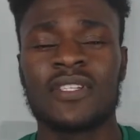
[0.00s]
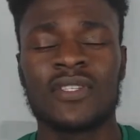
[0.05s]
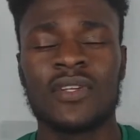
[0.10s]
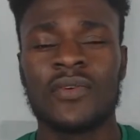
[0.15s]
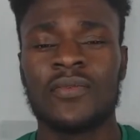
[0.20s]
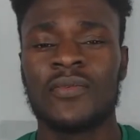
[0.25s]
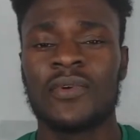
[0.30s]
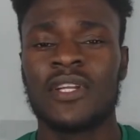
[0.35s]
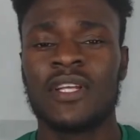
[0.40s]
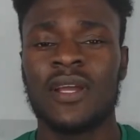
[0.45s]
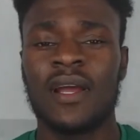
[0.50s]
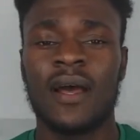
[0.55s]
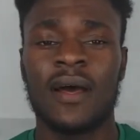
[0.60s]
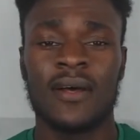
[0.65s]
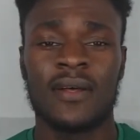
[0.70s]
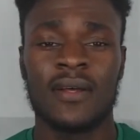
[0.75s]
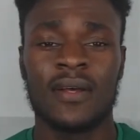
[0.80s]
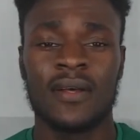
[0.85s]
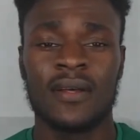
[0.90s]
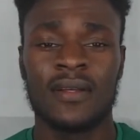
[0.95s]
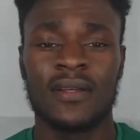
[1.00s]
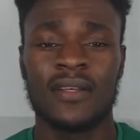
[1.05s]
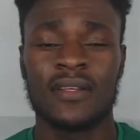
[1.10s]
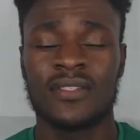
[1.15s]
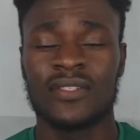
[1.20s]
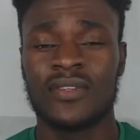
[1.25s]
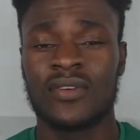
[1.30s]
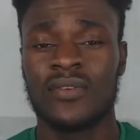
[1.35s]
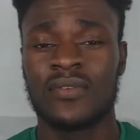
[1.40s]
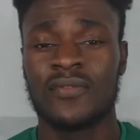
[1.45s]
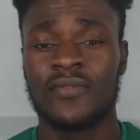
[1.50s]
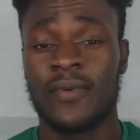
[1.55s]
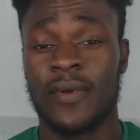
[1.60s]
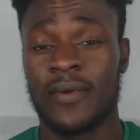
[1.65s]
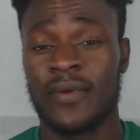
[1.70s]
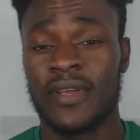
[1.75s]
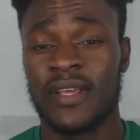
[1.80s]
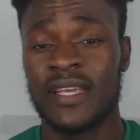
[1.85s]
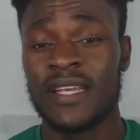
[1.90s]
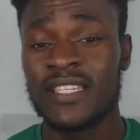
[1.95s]
It's not really hard, it's not
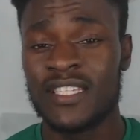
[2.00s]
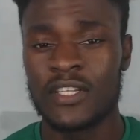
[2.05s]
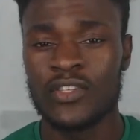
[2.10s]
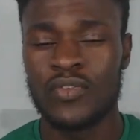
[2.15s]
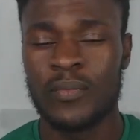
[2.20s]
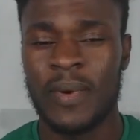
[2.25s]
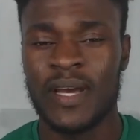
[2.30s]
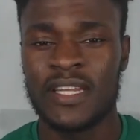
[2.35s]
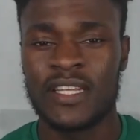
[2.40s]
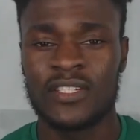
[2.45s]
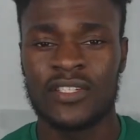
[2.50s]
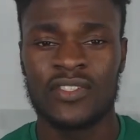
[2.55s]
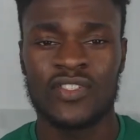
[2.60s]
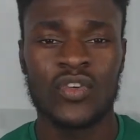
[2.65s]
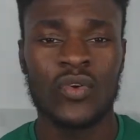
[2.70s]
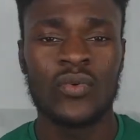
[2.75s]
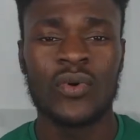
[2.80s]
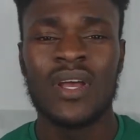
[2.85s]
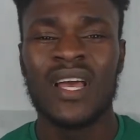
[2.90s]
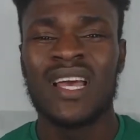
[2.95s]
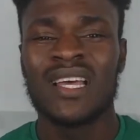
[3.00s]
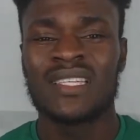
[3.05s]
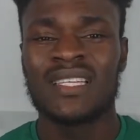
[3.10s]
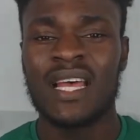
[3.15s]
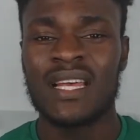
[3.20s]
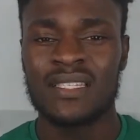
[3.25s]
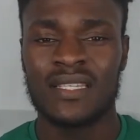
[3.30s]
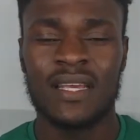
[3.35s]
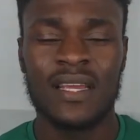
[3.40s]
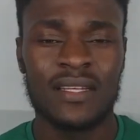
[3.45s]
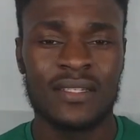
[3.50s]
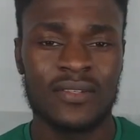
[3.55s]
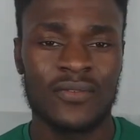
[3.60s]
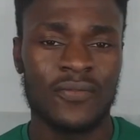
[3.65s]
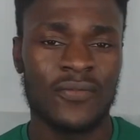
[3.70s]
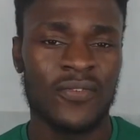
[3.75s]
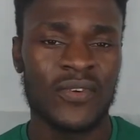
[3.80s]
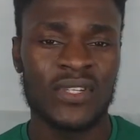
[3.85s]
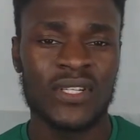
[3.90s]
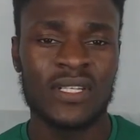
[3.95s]
very easy to manage. So that's it
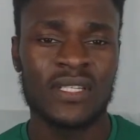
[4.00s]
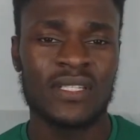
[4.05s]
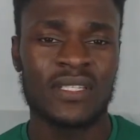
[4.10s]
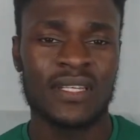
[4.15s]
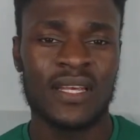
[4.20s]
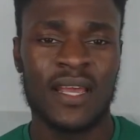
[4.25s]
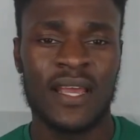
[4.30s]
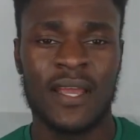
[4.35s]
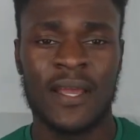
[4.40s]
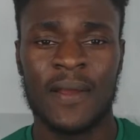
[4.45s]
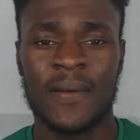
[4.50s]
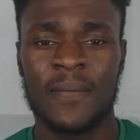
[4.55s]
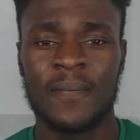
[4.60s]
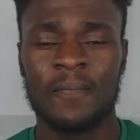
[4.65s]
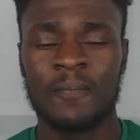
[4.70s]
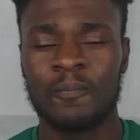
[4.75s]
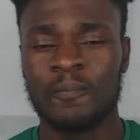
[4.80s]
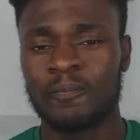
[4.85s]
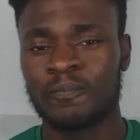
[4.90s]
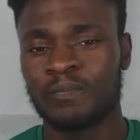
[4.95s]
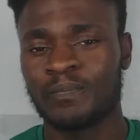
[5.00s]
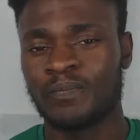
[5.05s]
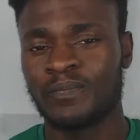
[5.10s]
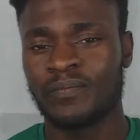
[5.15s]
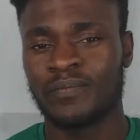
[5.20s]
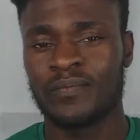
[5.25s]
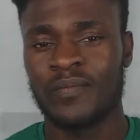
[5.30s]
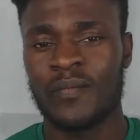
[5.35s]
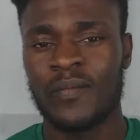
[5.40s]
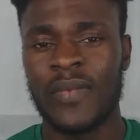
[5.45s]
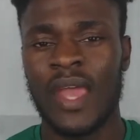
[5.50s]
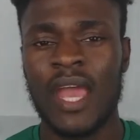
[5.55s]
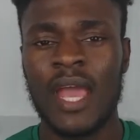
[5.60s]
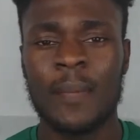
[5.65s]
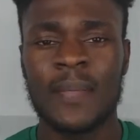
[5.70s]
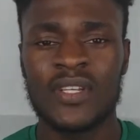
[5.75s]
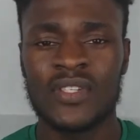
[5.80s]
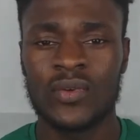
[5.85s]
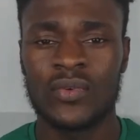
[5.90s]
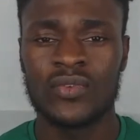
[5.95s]
for this
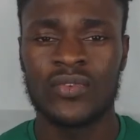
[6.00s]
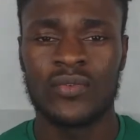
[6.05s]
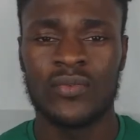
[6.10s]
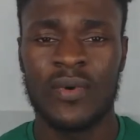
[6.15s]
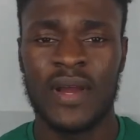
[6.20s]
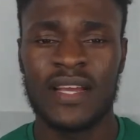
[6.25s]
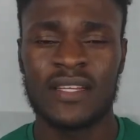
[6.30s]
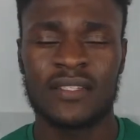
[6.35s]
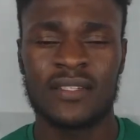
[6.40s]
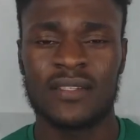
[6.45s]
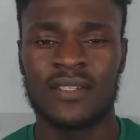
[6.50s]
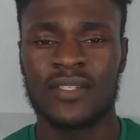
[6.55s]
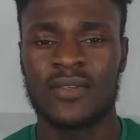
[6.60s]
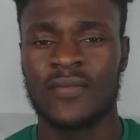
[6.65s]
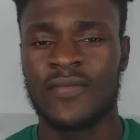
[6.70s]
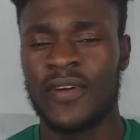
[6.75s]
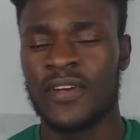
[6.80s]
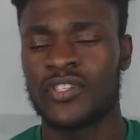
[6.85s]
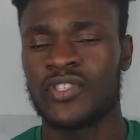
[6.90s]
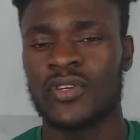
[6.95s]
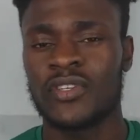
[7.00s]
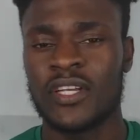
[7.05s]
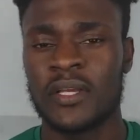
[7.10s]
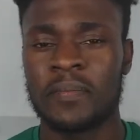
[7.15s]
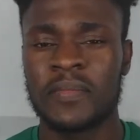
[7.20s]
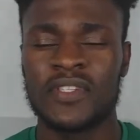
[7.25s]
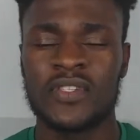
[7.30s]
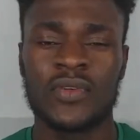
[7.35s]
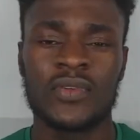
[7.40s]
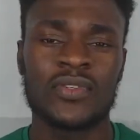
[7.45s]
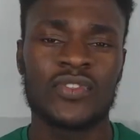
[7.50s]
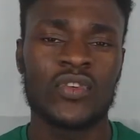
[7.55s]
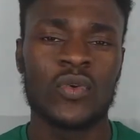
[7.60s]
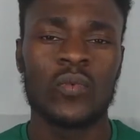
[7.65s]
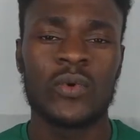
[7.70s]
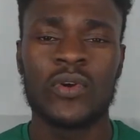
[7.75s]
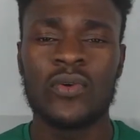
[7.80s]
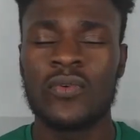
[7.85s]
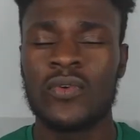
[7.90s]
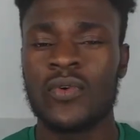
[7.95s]
episode, right? This is a very short episode, so
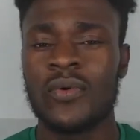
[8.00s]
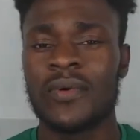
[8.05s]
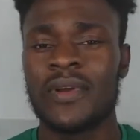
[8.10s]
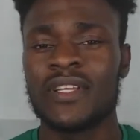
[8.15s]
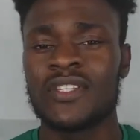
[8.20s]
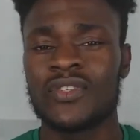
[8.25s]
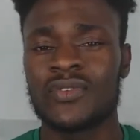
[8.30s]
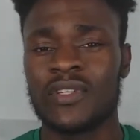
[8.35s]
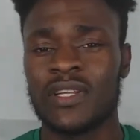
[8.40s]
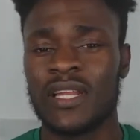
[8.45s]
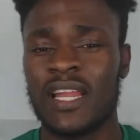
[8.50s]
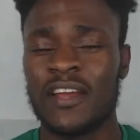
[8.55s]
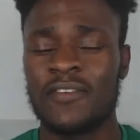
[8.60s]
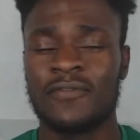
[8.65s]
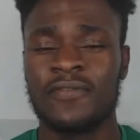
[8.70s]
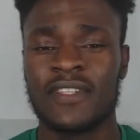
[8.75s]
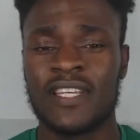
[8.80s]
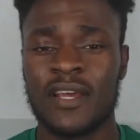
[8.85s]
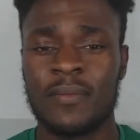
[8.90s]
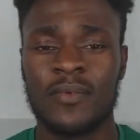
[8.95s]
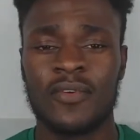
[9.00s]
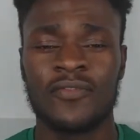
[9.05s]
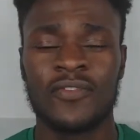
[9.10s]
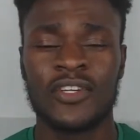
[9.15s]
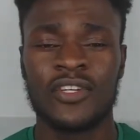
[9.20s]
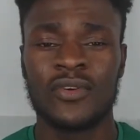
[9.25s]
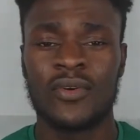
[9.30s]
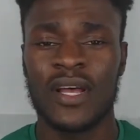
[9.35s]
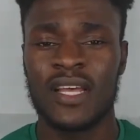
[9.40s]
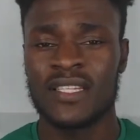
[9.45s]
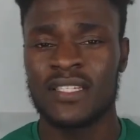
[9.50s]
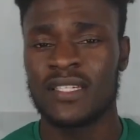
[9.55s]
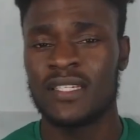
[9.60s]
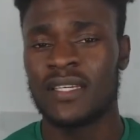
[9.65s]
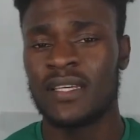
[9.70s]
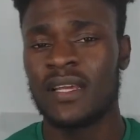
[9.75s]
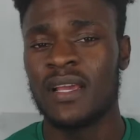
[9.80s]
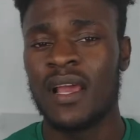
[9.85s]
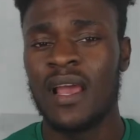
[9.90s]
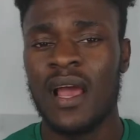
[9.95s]
we're going to go into the live demo video and
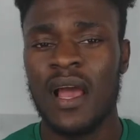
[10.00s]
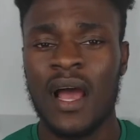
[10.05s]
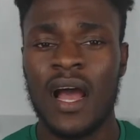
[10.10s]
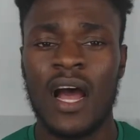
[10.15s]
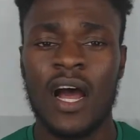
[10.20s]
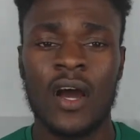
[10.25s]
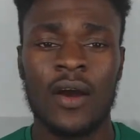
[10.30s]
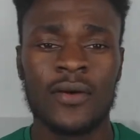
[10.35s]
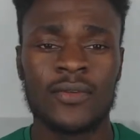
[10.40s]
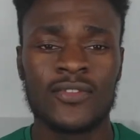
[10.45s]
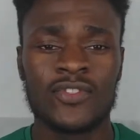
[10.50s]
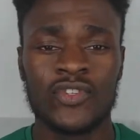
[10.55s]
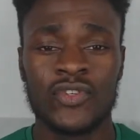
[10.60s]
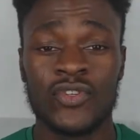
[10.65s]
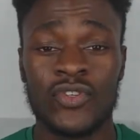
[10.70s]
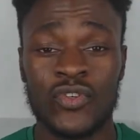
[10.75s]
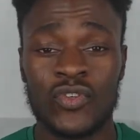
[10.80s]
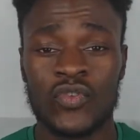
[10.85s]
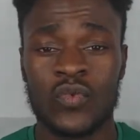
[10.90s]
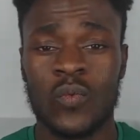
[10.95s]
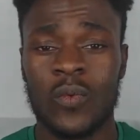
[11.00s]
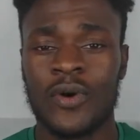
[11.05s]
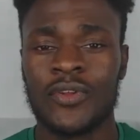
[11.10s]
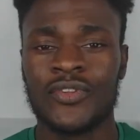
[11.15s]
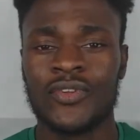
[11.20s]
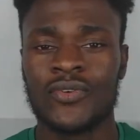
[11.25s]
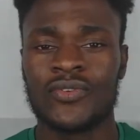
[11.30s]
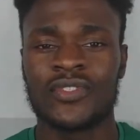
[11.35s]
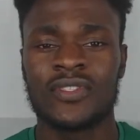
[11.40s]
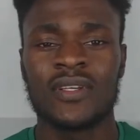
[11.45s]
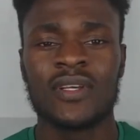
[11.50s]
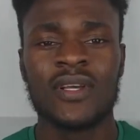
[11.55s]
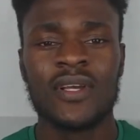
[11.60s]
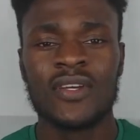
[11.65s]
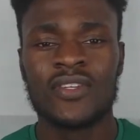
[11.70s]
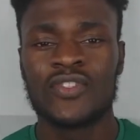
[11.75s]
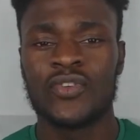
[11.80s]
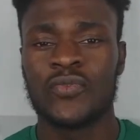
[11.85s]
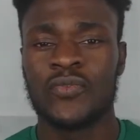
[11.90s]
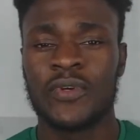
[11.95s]
see how to use OneNote
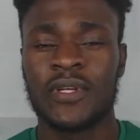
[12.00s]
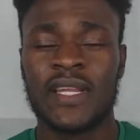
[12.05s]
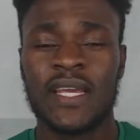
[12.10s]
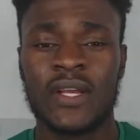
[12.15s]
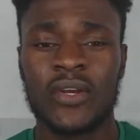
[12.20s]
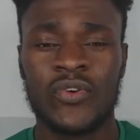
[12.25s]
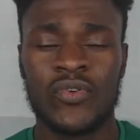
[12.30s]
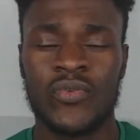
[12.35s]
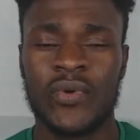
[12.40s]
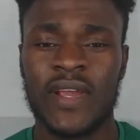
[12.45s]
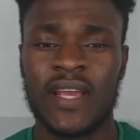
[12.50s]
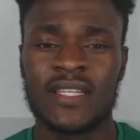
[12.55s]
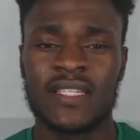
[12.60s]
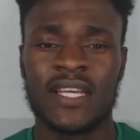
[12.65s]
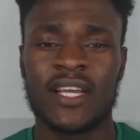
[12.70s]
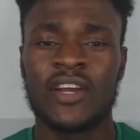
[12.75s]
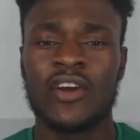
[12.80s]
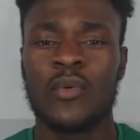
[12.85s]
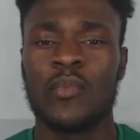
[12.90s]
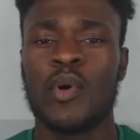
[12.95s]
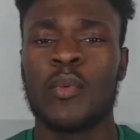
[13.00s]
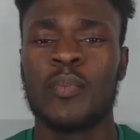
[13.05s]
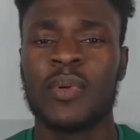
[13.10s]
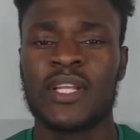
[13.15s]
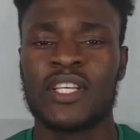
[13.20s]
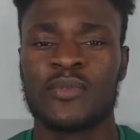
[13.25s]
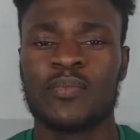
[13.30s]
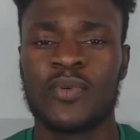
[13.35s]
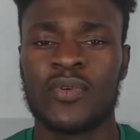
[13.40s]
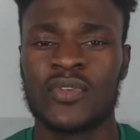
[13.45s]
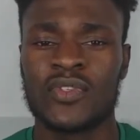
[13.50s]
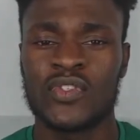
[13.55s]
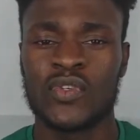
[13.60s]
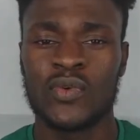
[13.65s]
to really create a commonplace book.